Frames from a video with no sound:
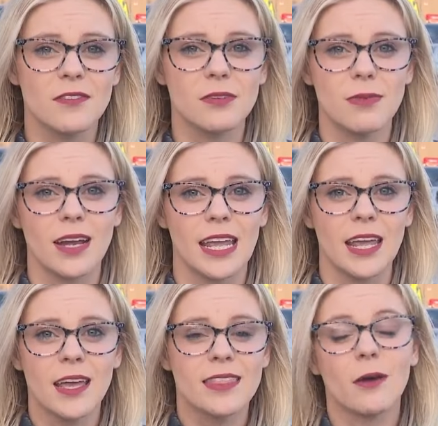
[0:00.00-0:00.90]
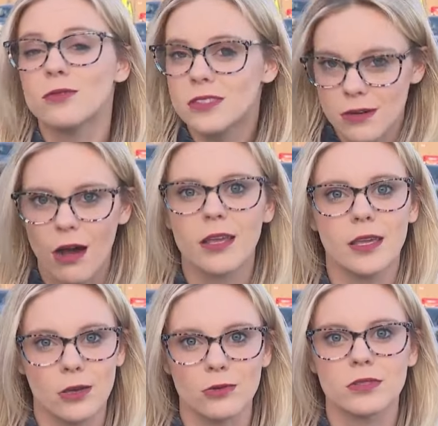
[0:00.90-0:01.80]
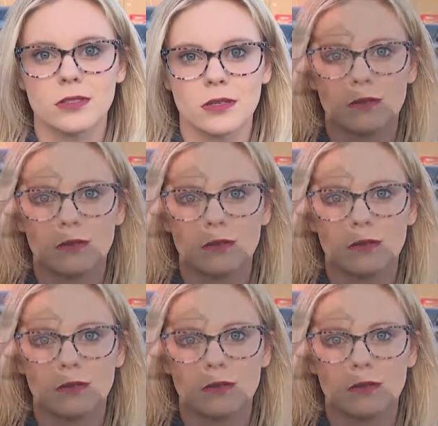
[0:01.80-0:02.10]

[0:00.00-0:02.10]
of the money that was not used.